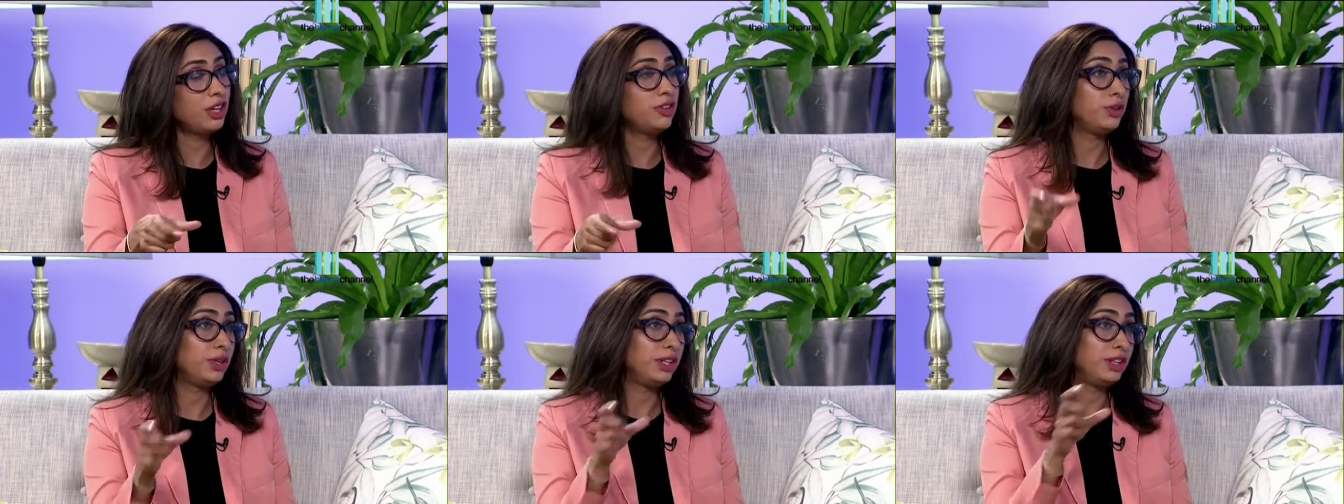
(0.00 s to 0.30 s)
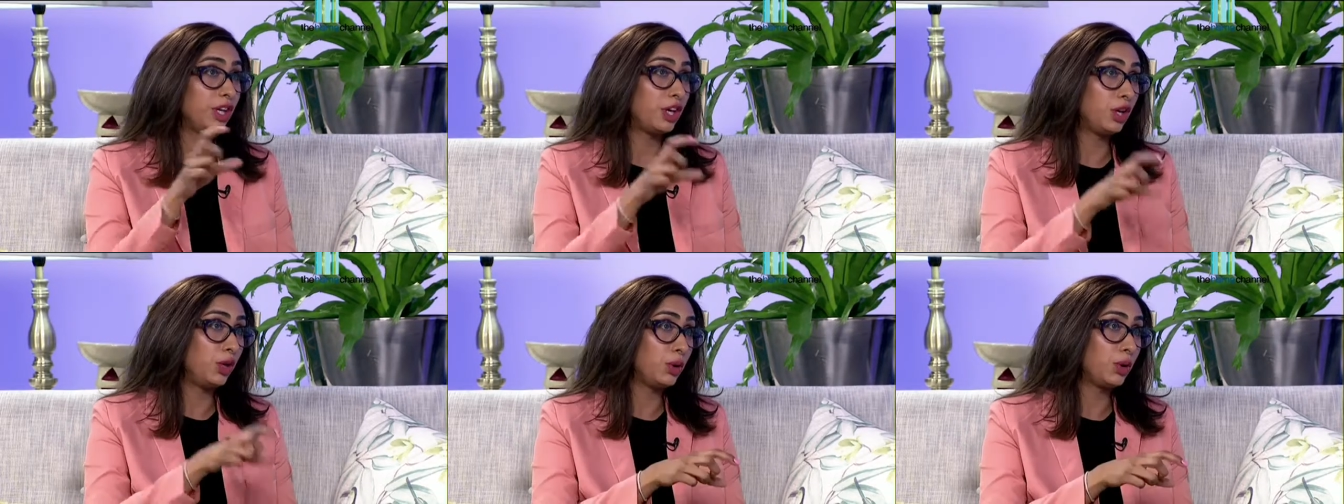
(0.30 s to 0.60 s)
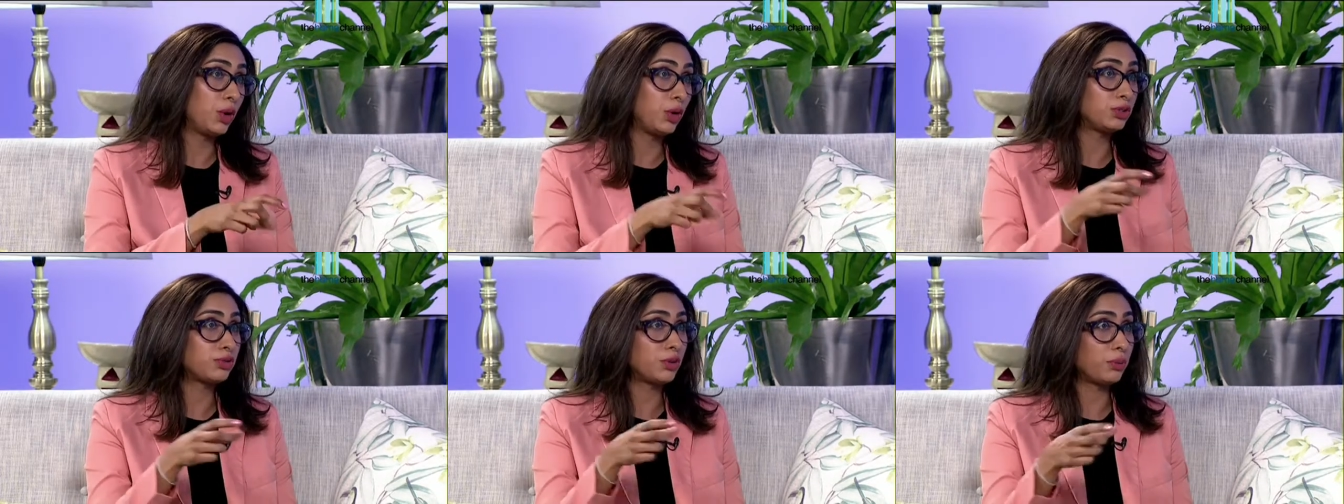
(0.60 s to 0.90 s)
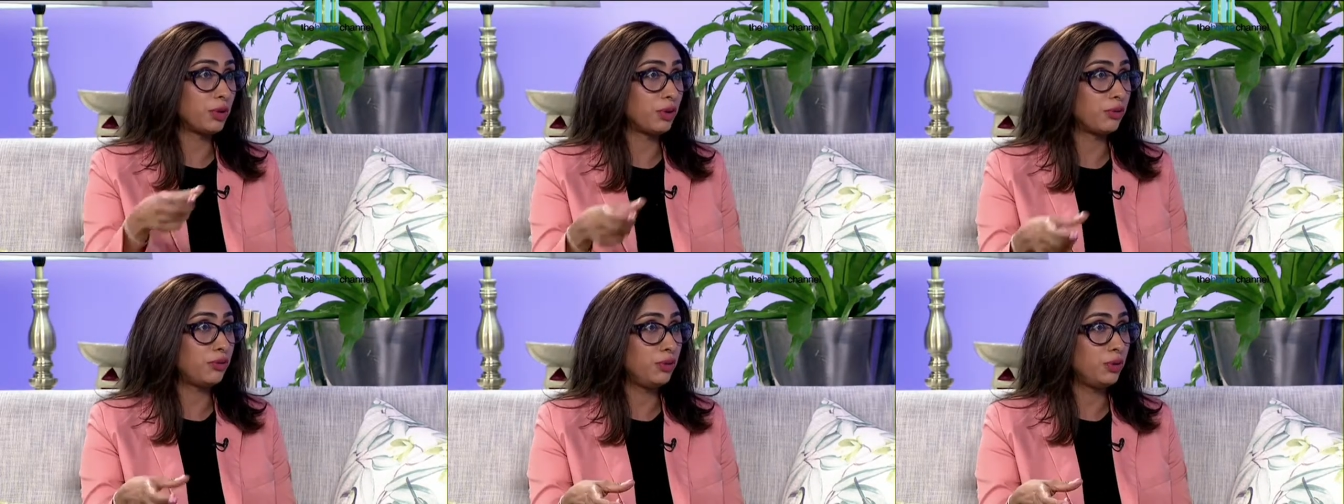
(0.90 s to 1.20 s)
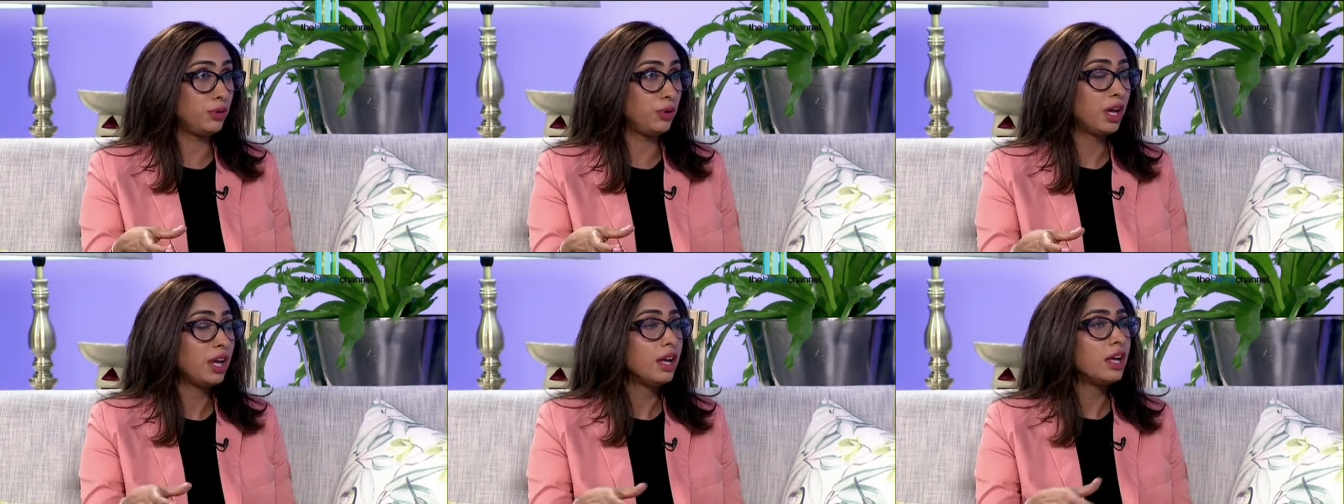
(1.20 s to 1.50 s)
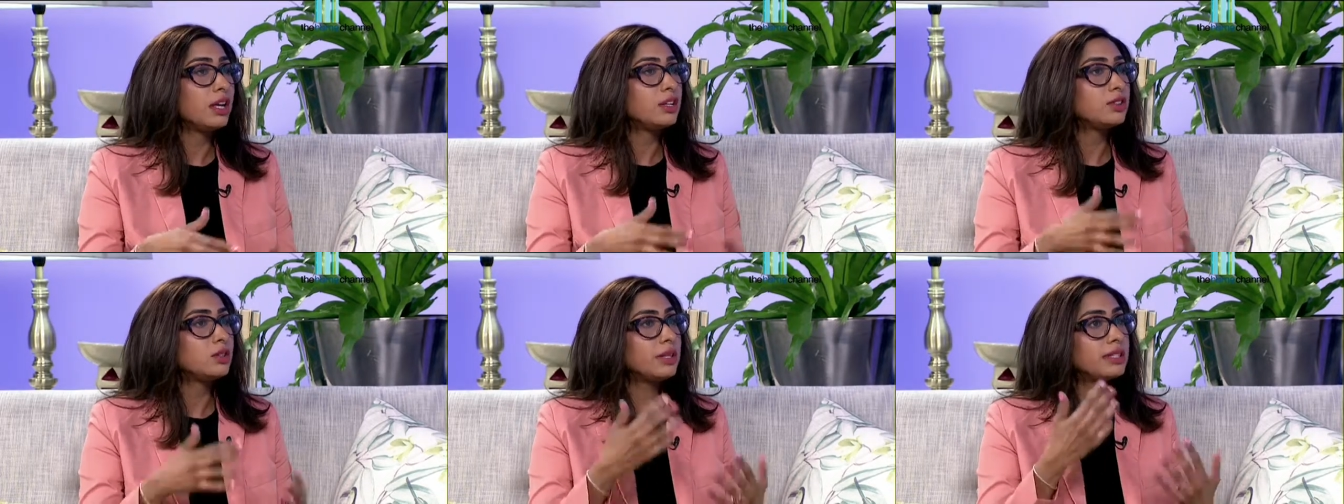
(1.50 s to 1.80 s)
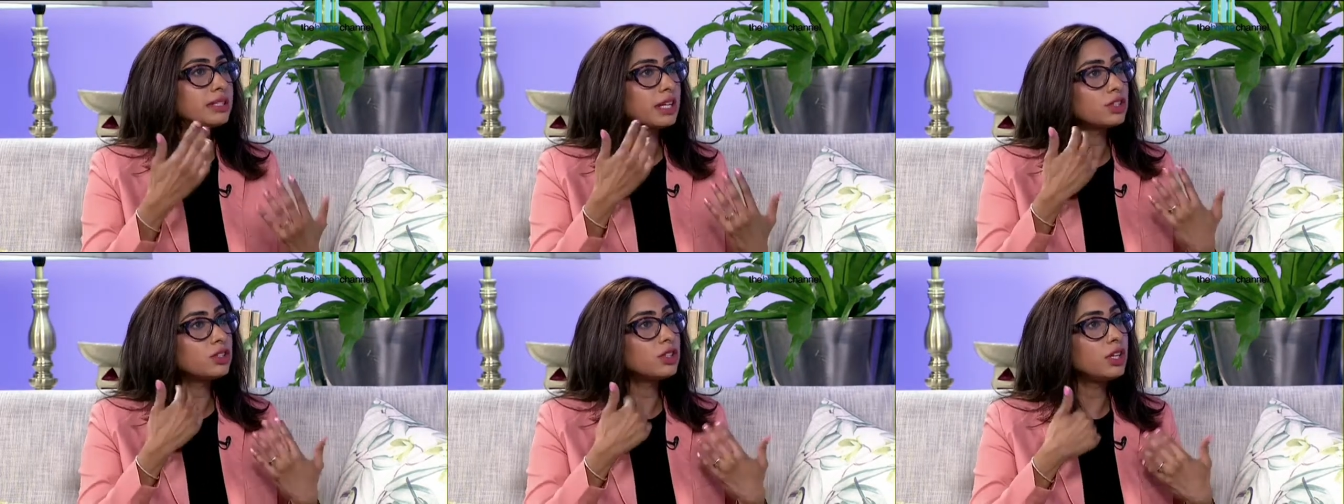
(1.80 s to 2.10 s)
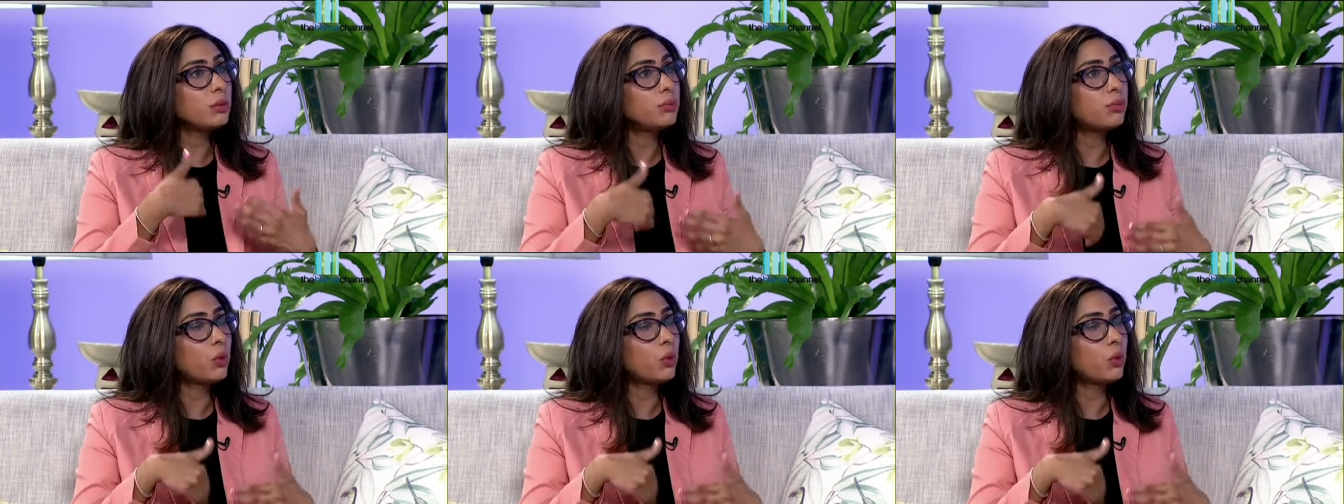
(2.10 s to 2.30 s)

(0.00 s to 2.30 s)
You need the glucose from your food. So it's such an